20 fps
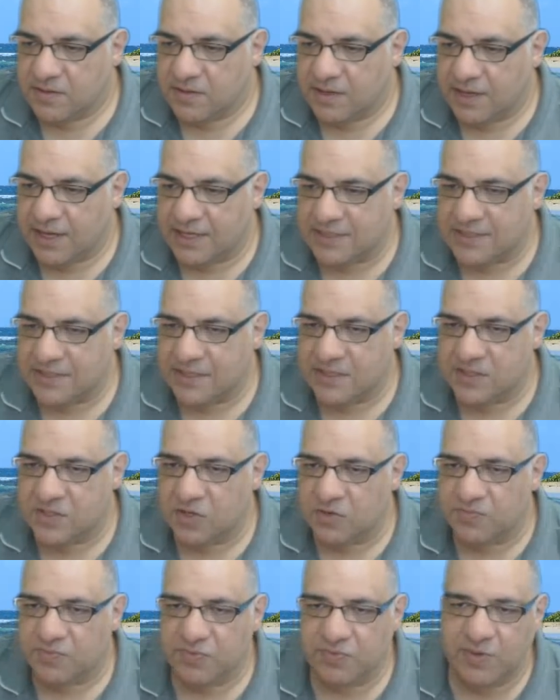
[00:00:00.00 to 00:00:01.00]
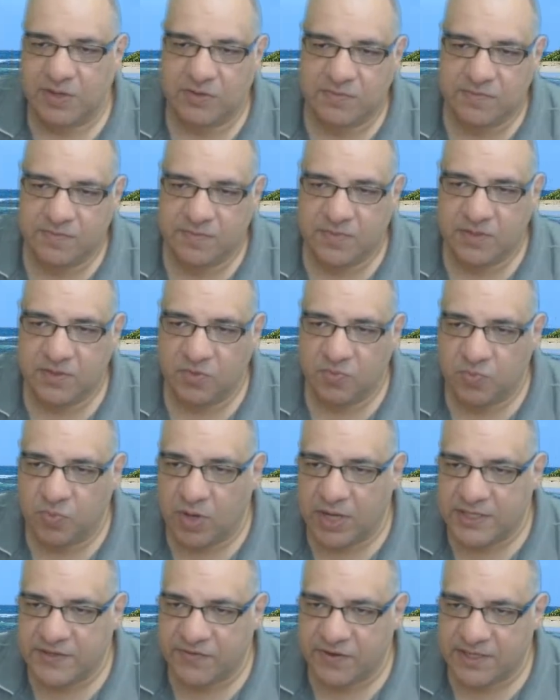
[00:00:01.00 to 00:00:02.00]
As an example, well,
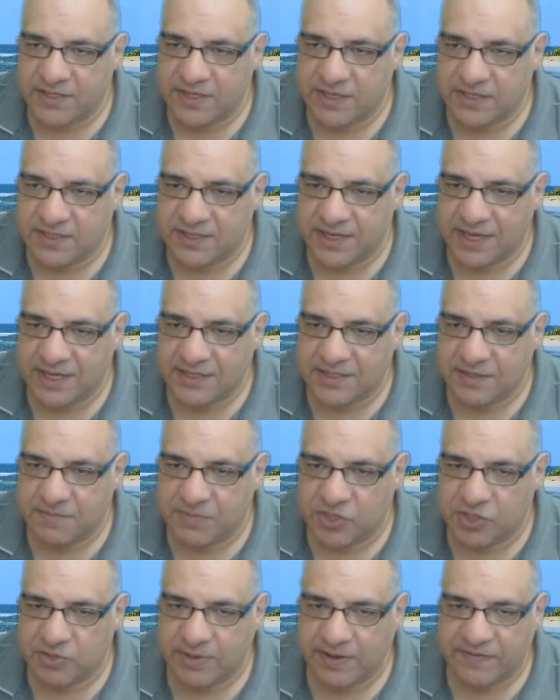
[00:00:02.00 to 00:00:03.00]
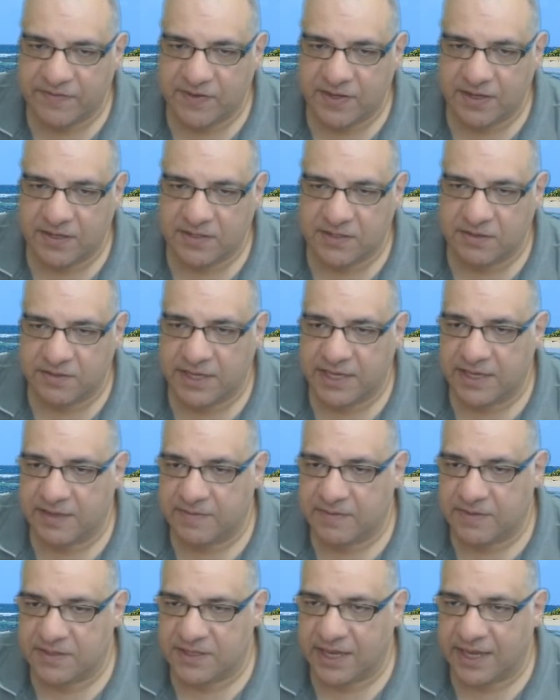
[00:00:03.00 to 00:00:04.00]
white's threatening takes and bishop f6. So here
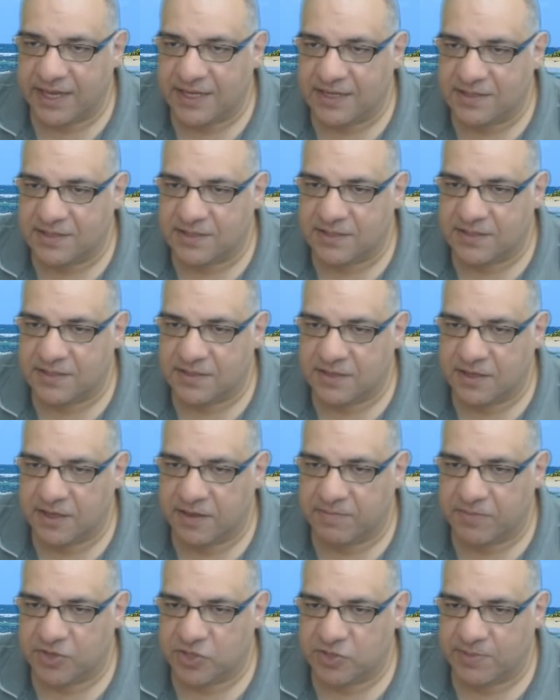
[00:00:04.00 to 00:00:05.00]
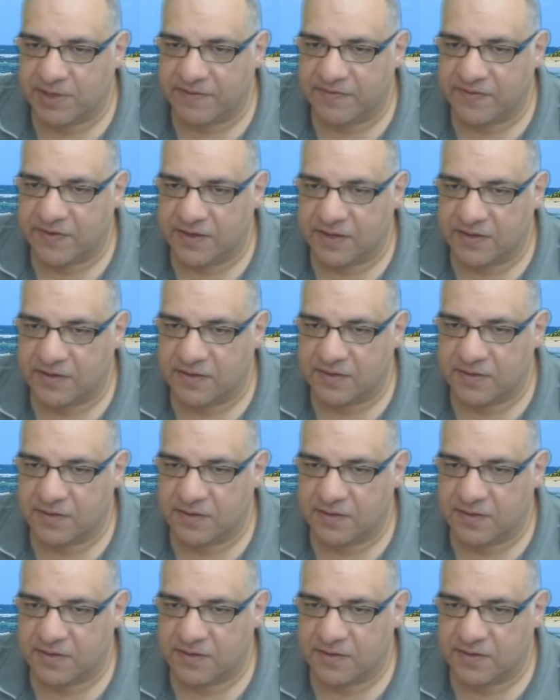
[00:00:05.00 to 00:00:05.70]
takes and bishop f6,